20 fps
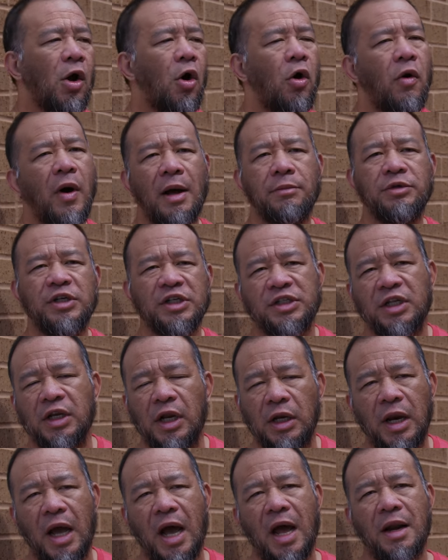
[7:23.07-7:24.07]
Oh, I'm just in
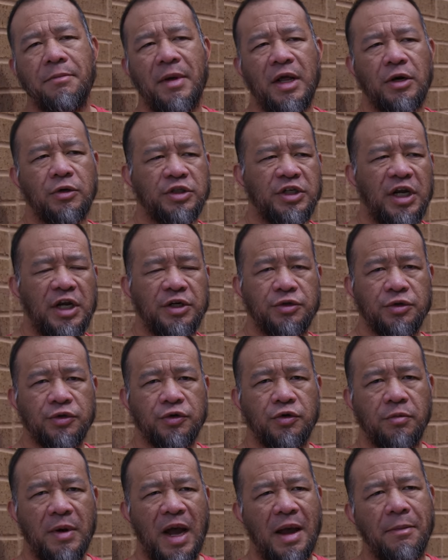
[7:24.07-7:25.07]
the non-medal chasers
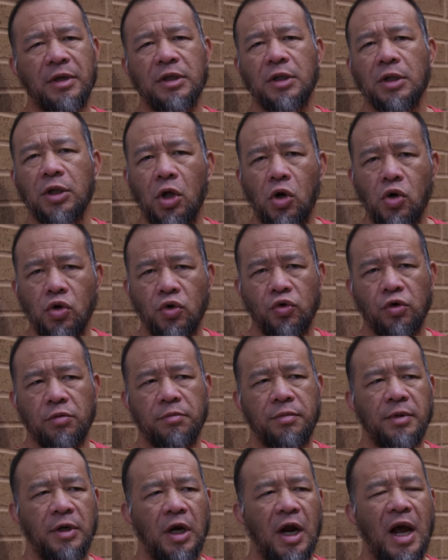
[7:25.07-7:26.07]
group. I'm in the low
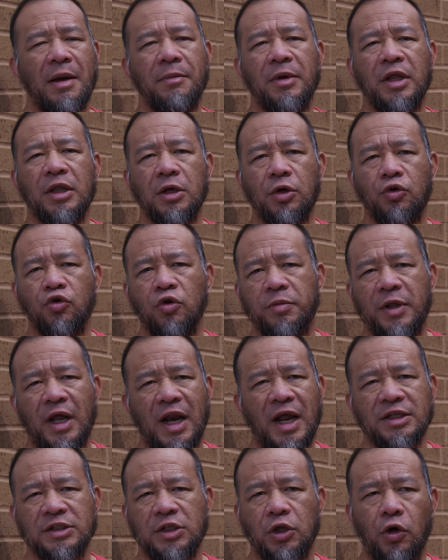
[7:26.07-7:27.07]
group. You know, I'm in the group
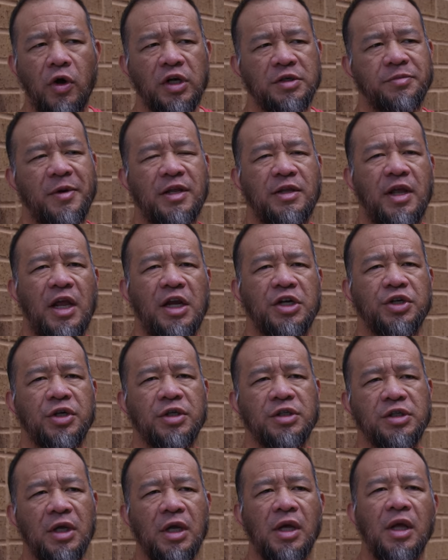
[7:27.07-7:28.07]
that has low
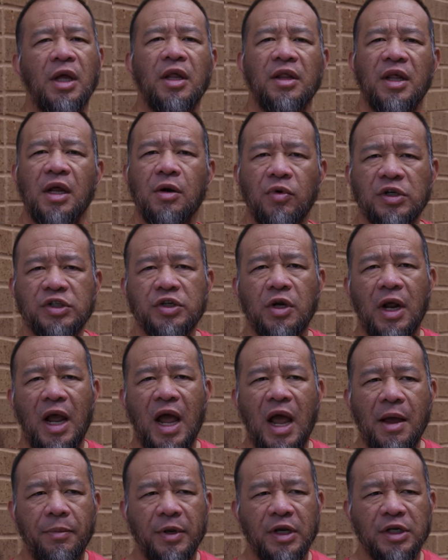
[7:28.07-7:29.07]
expectations. Then what's going to
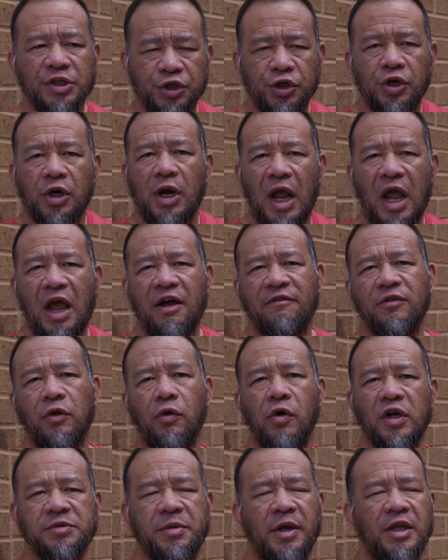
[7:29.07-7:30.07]
happen is you're going to have
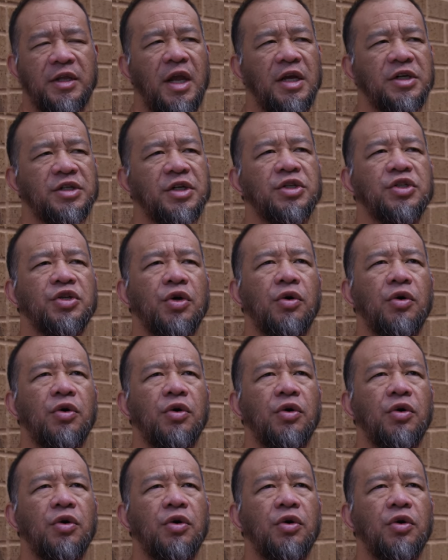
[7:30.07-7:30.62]
low expectations.